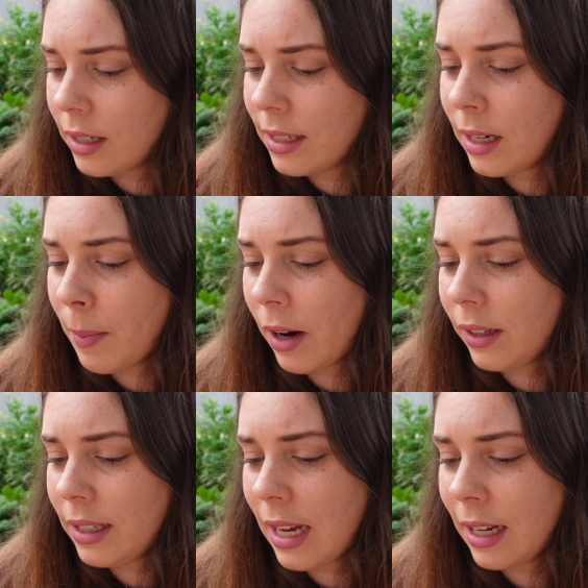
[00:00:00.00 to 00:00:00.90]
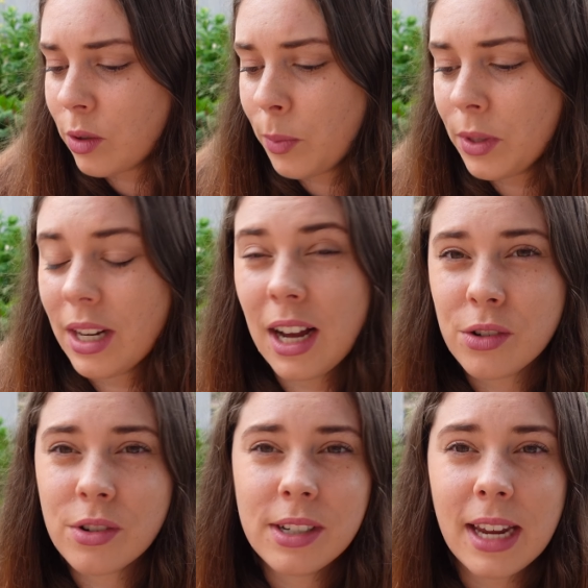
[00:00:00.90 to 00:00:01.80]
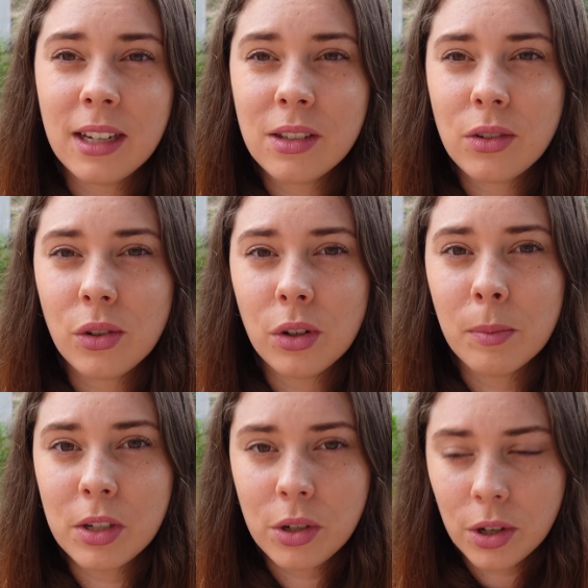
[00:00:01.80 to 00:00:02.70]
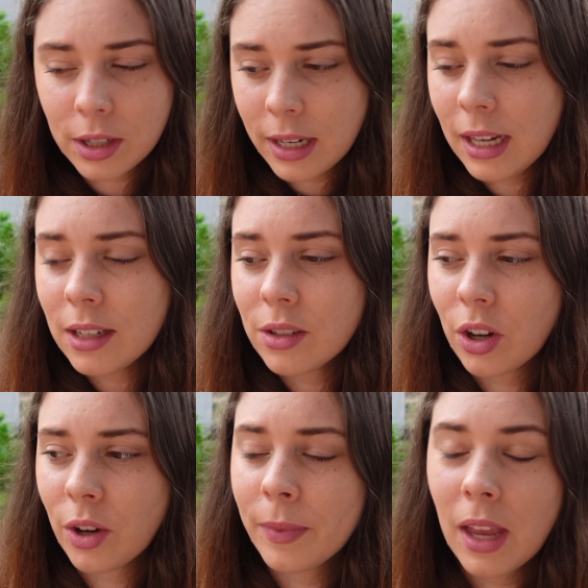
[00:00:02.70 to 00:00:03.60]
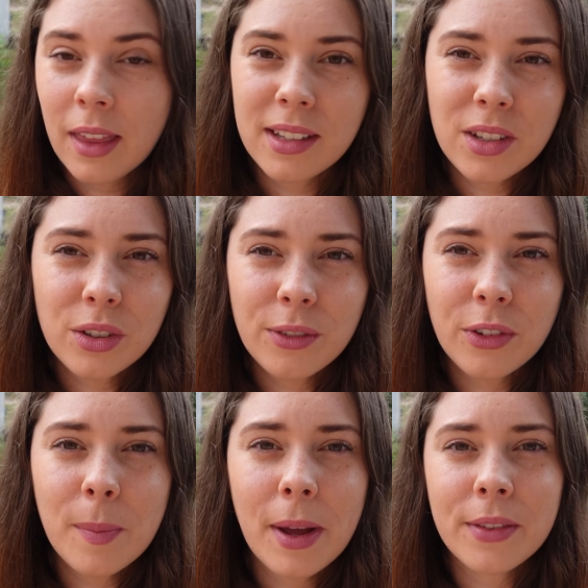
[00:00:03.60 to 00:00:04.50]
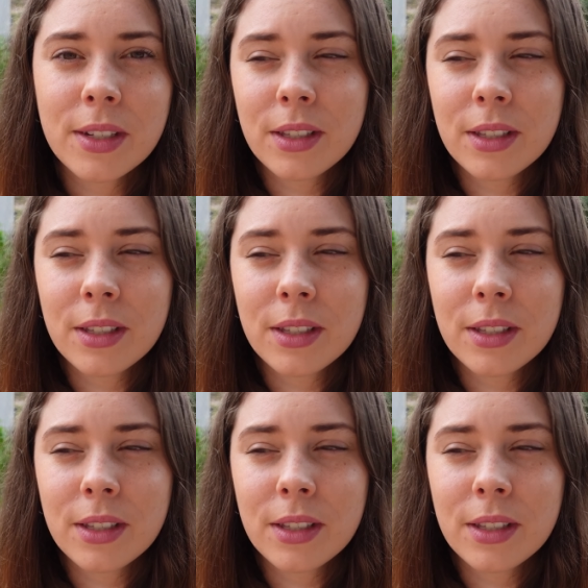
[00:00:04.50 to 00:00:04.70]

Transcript: It apparently takes almost 100 days to maturity, so that's a good few months.